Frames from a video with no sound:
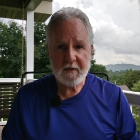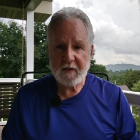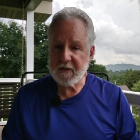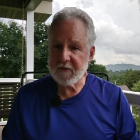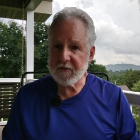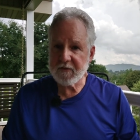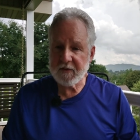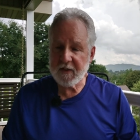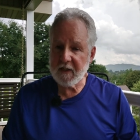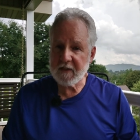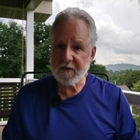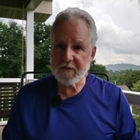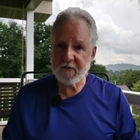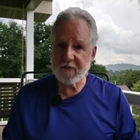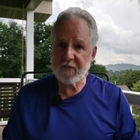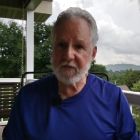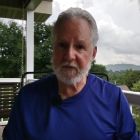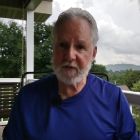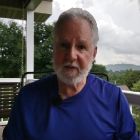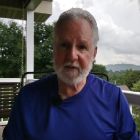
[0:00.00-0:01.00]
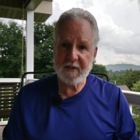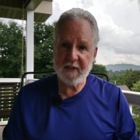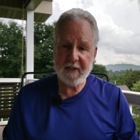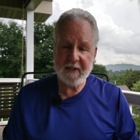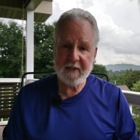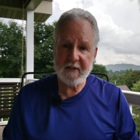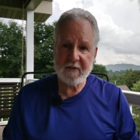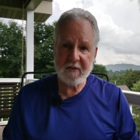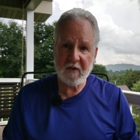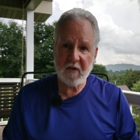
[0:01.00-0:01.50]
It's not the sin to
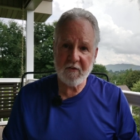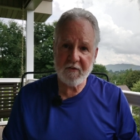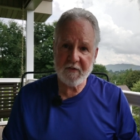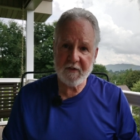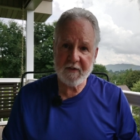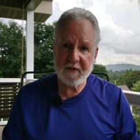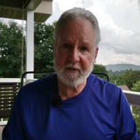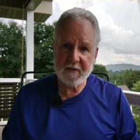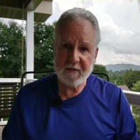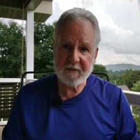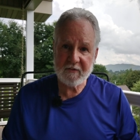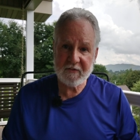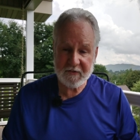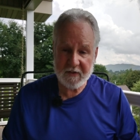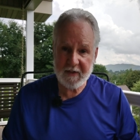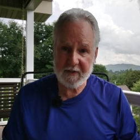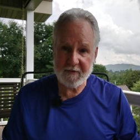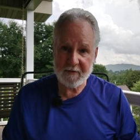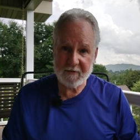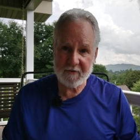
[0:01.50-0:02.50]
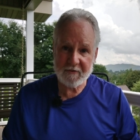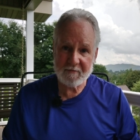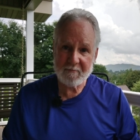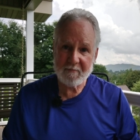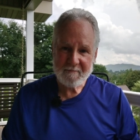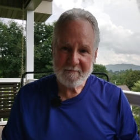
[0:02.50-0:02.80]
end all then, sins,